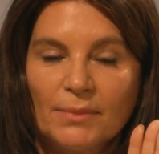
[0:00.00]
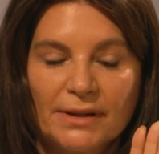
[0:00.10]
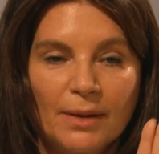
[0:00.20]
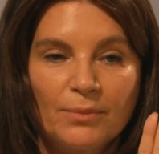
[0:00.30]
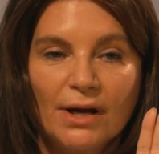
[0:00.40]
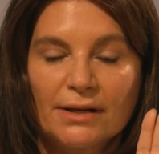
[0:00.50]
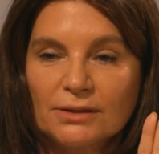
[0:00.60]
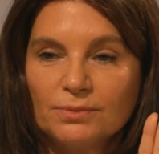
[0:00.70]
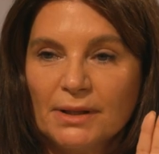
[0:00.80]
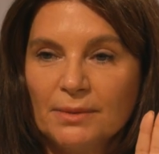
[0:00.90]
But that
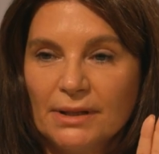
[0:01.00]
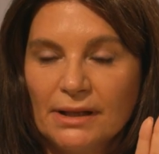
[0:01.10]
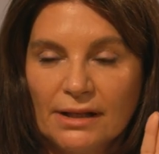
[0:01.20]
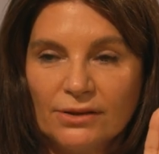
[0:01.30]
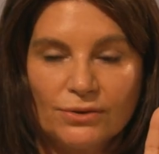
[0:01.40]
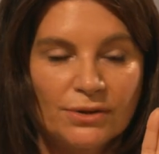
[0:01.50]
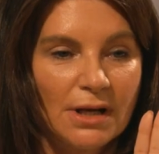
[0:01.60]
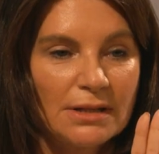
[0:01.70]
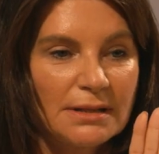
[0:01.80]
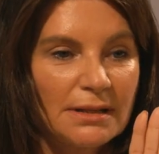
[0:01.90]
product may be in your
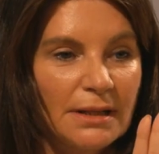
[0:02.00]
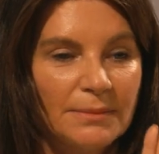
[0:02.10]
closet,